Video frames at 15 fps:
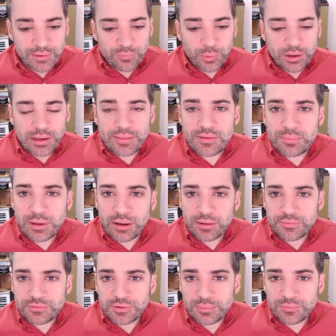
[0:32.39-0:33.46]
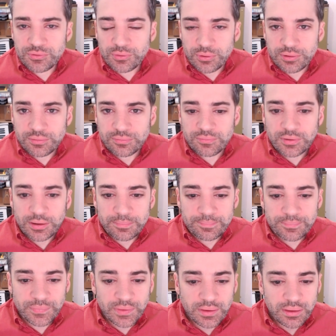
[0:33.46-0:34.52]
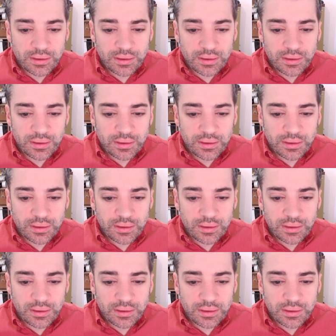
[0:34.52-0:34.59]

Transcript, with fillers: if we're in the middle of some sort of, um,